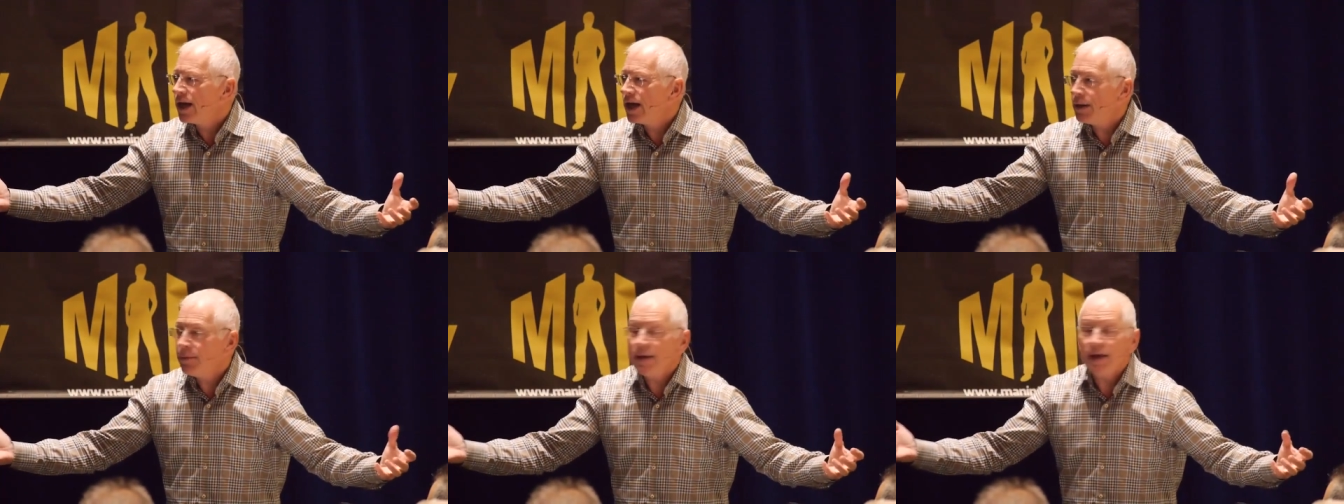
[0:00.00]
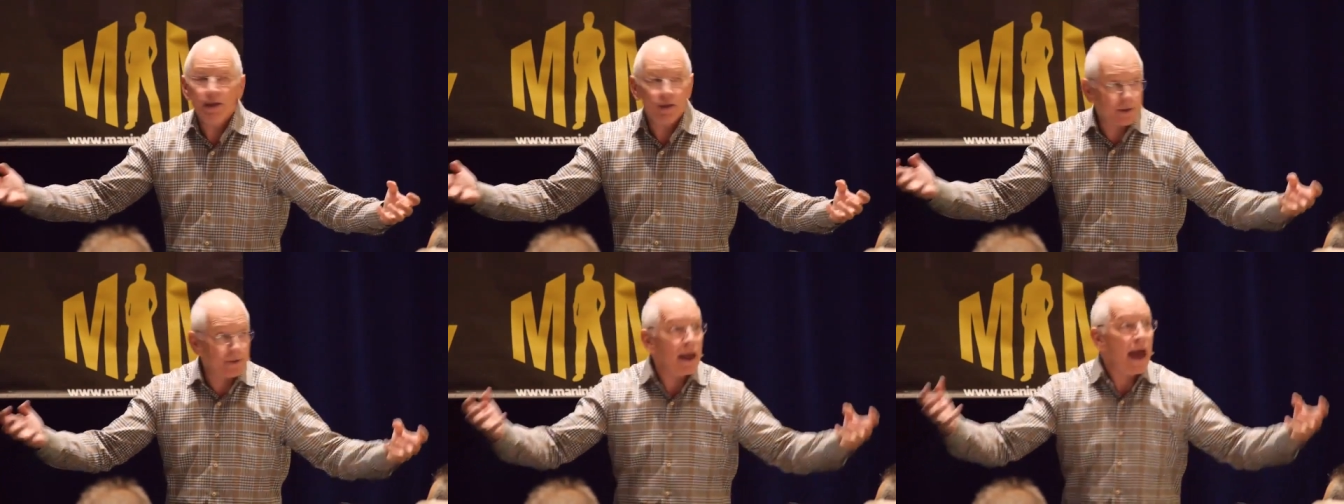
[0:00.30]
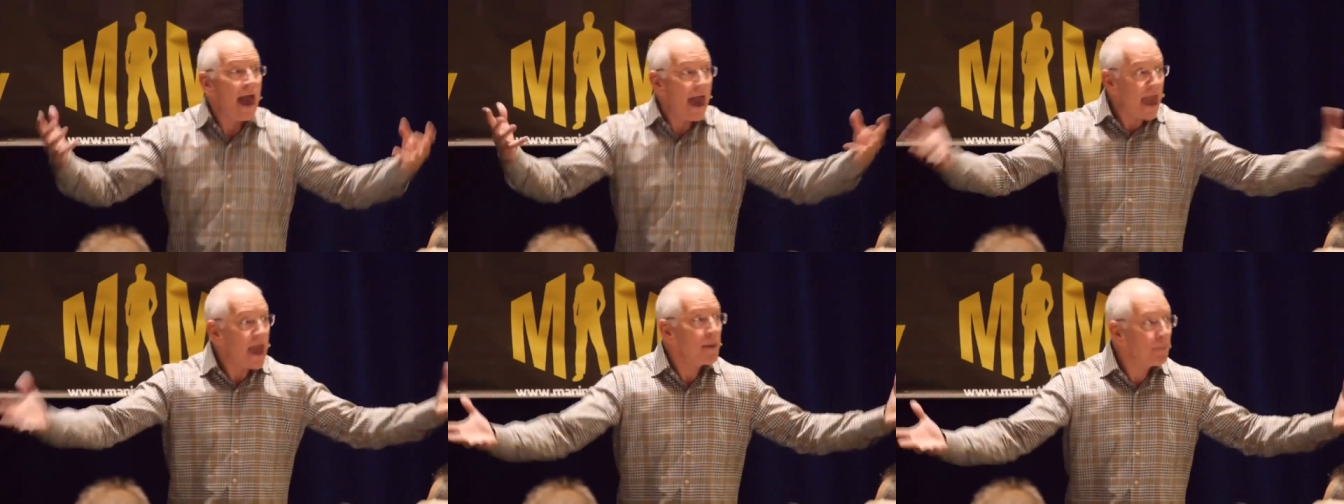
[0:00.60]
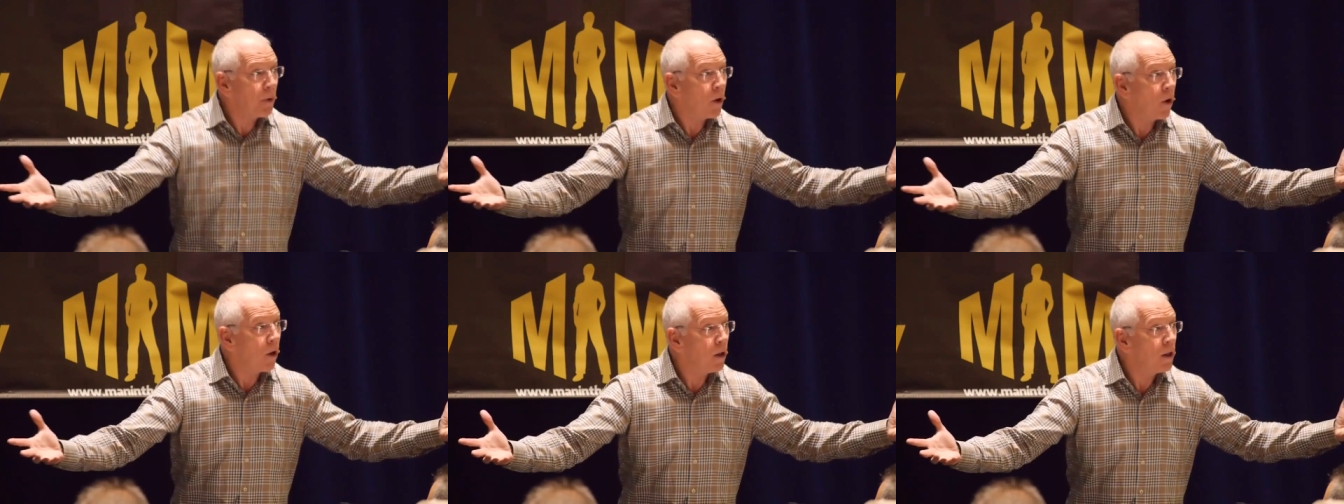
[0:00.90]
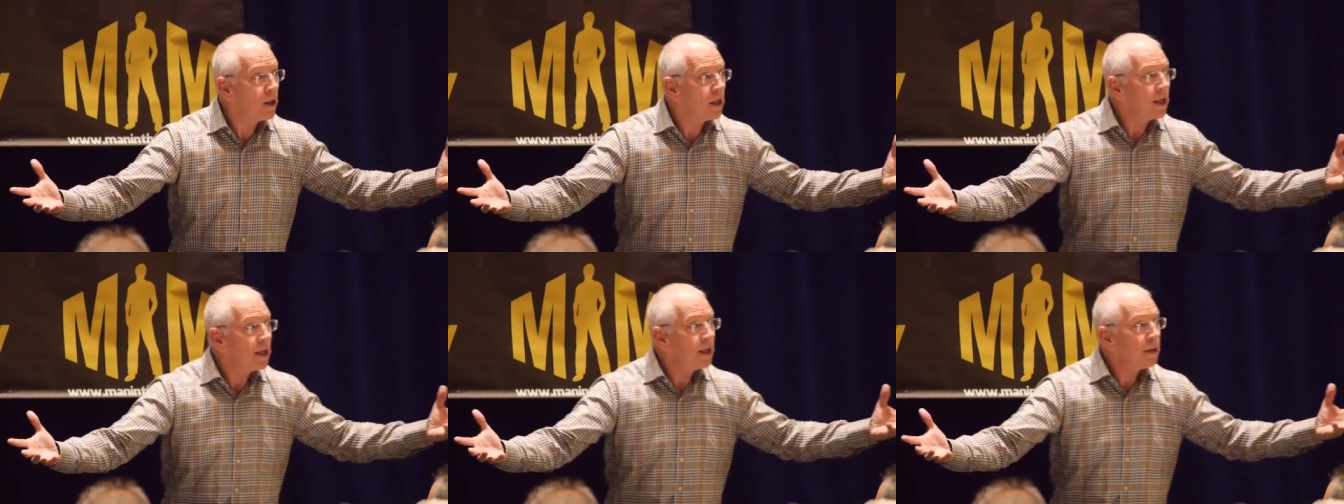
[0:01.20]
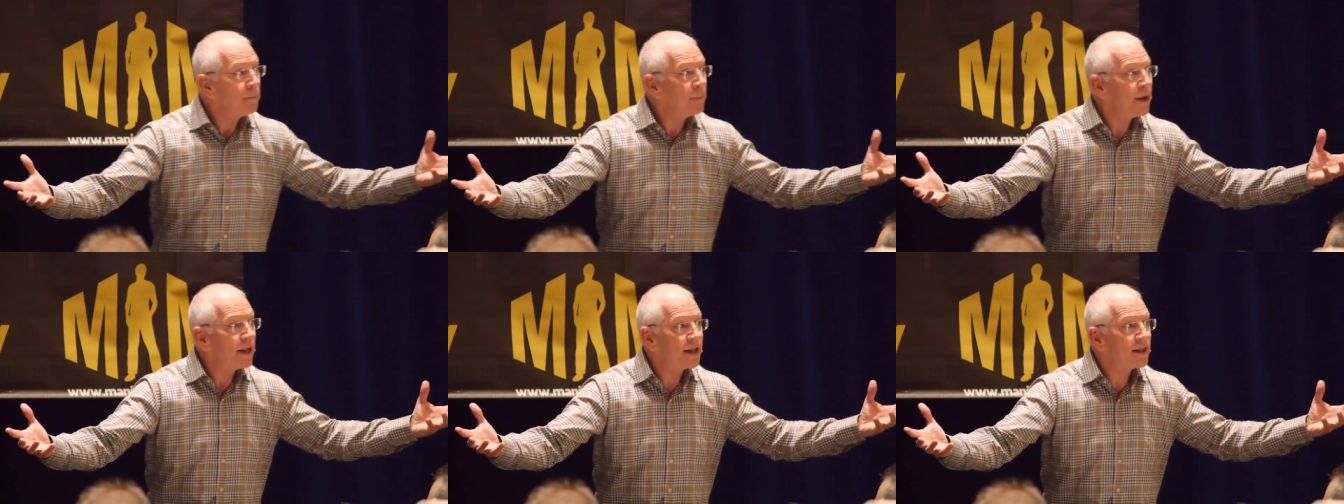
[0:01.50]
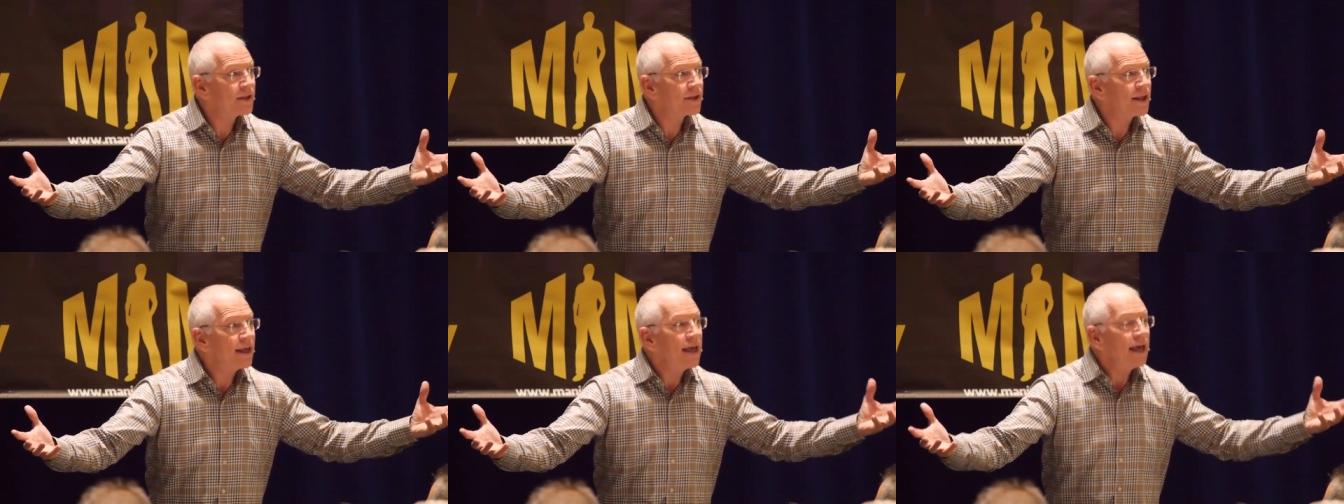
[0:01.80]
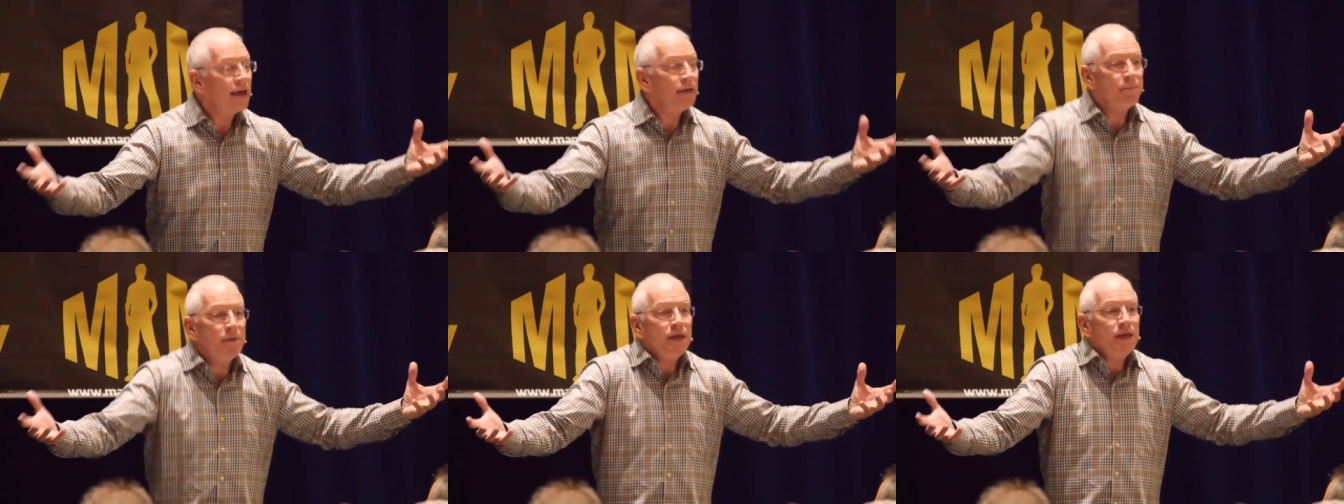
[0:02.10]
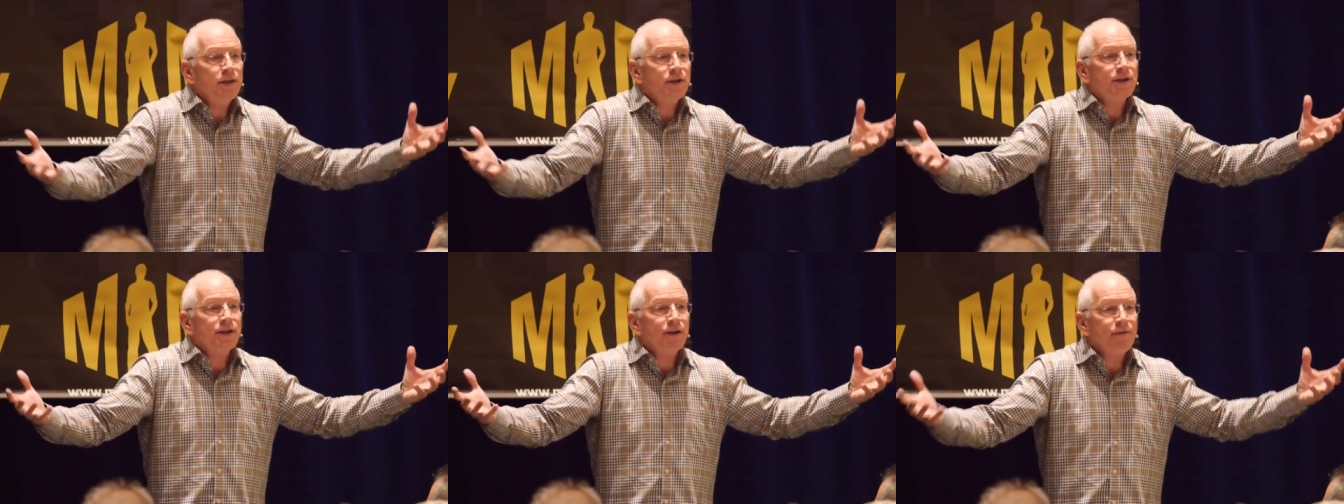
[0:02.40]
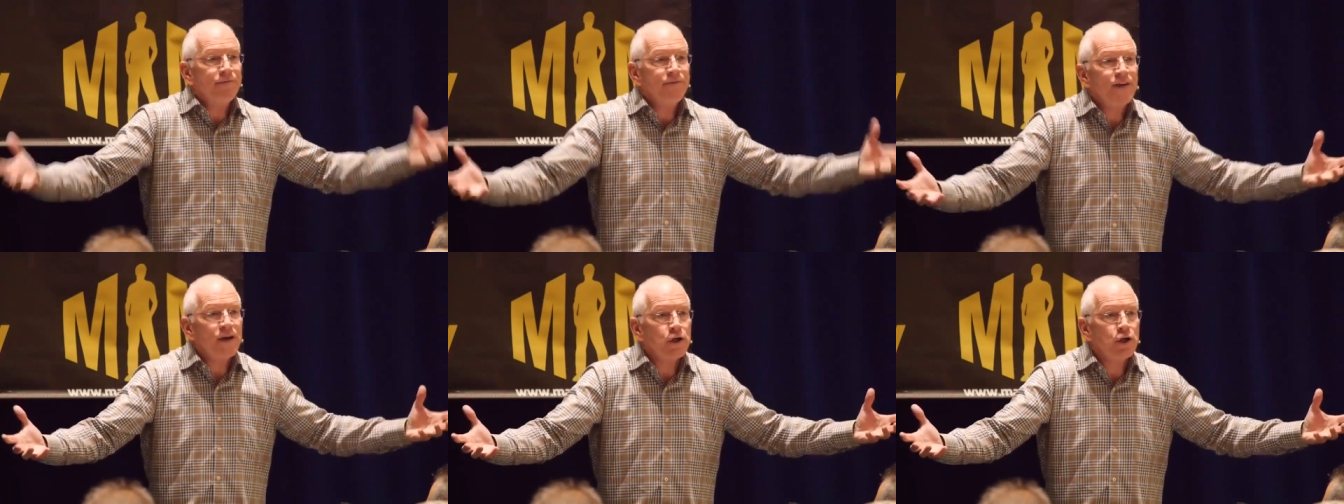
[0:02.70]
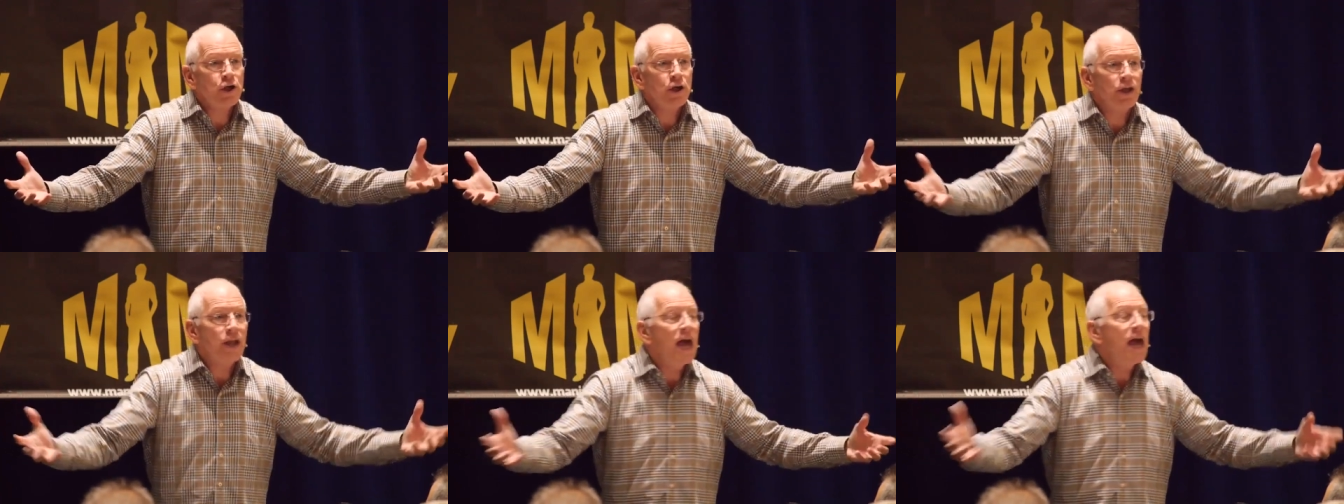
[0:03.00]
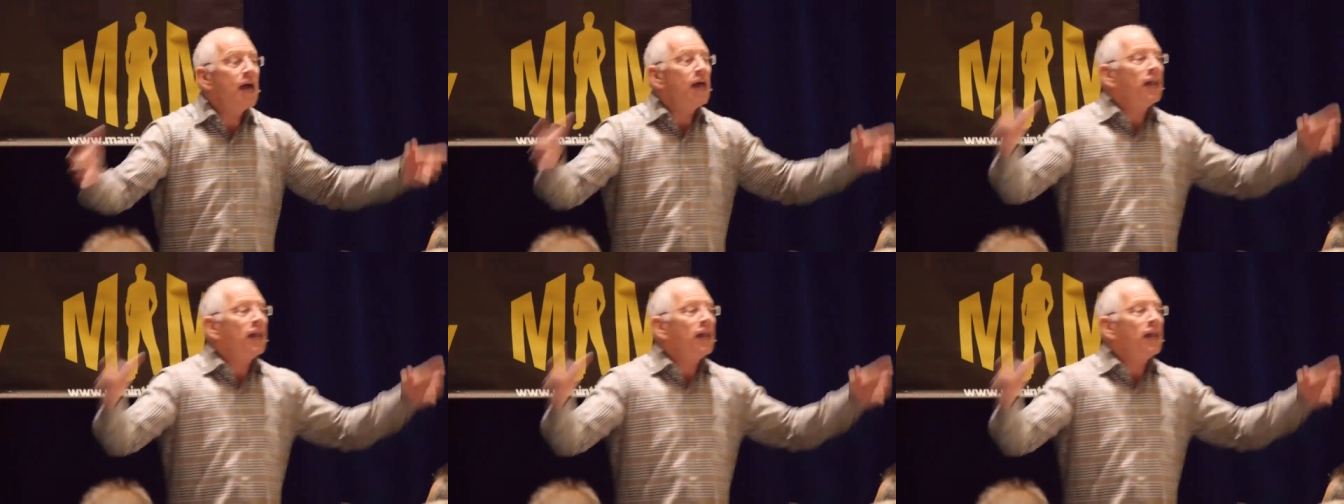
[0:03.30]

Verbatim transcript: It means able, but it's, it means sufficient.